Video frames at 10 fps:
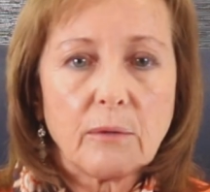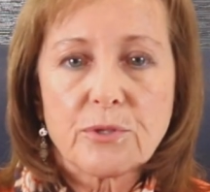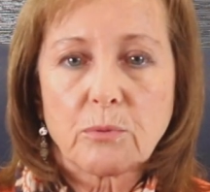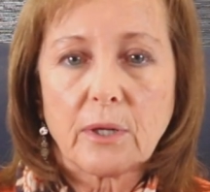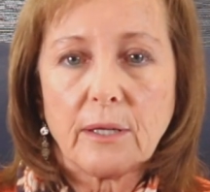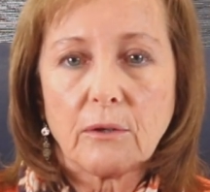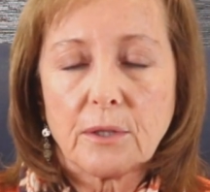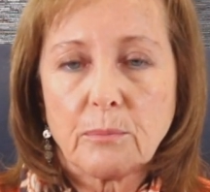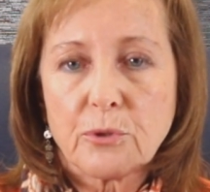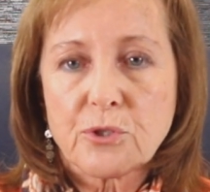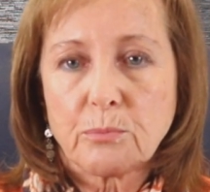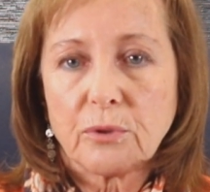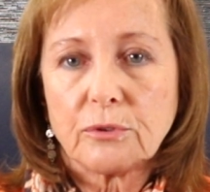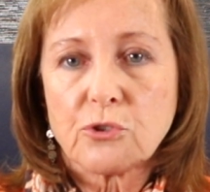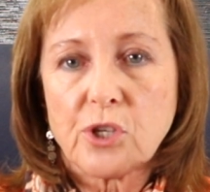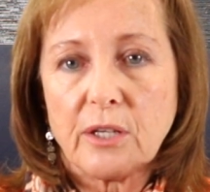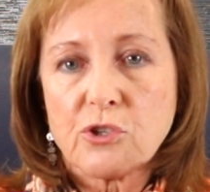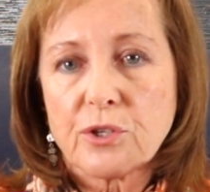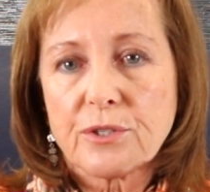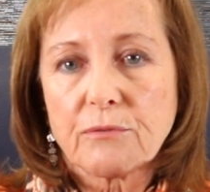I was working on the post-approval
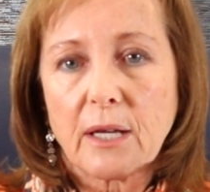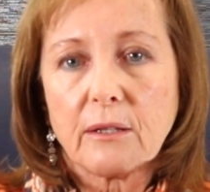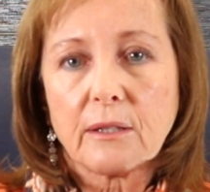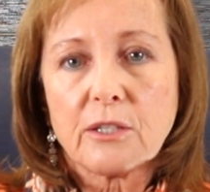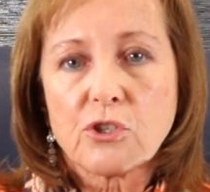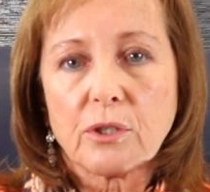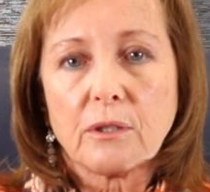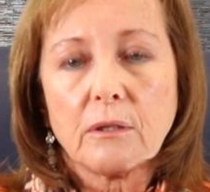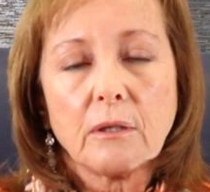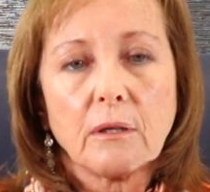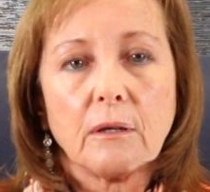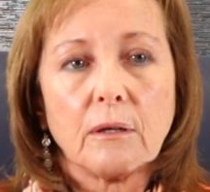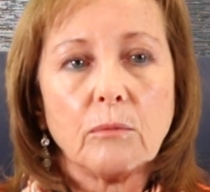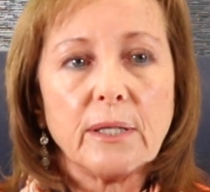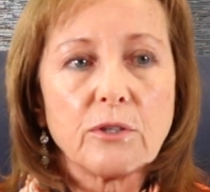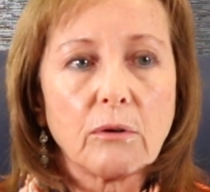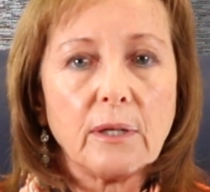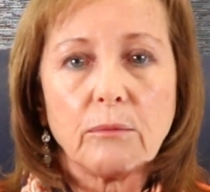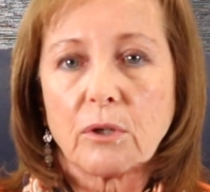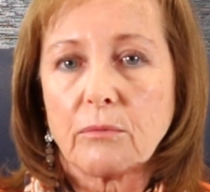changes regulation. We
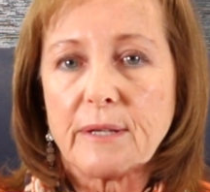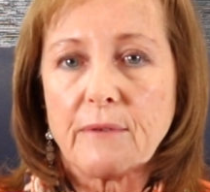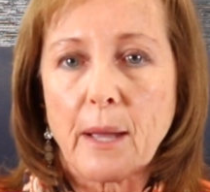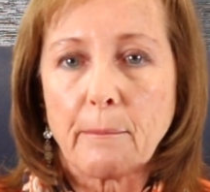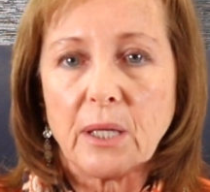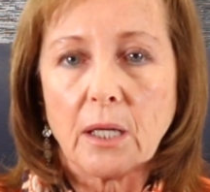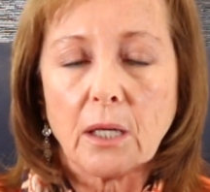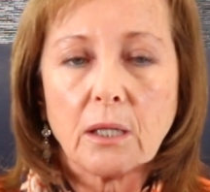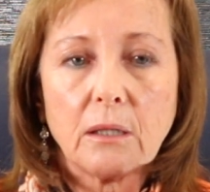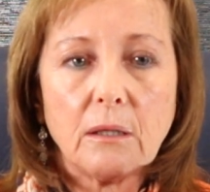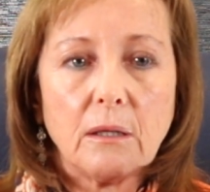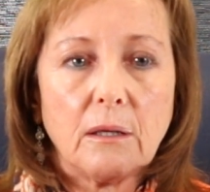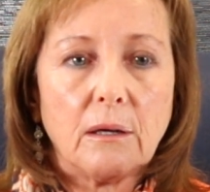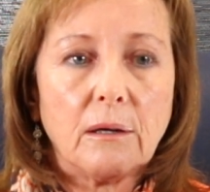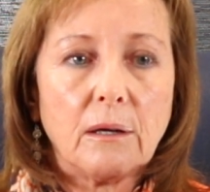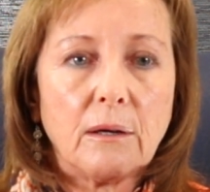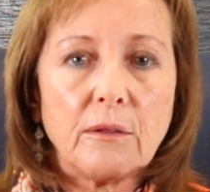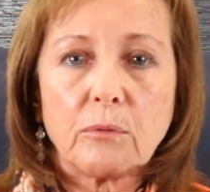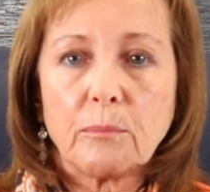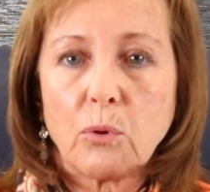totally were revamping
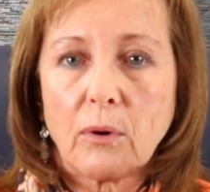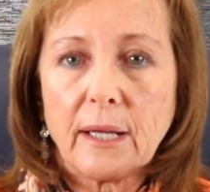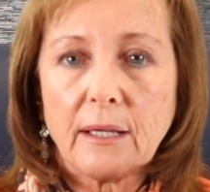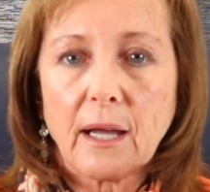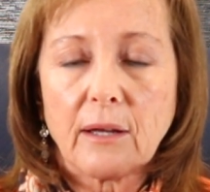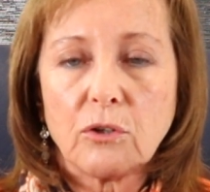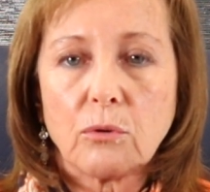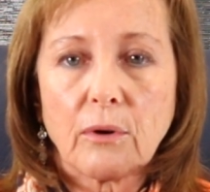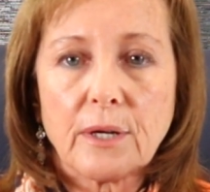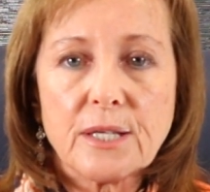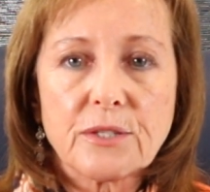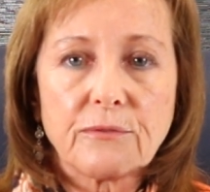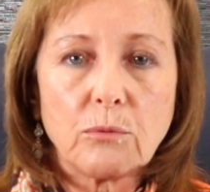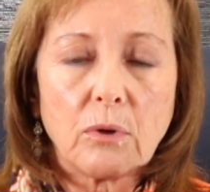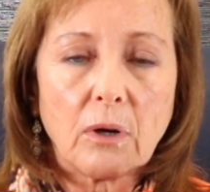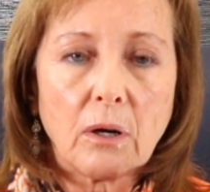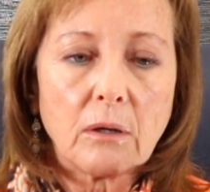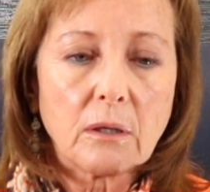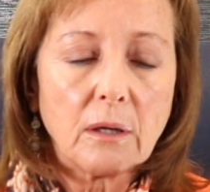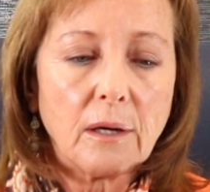the reporting categories
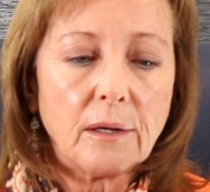for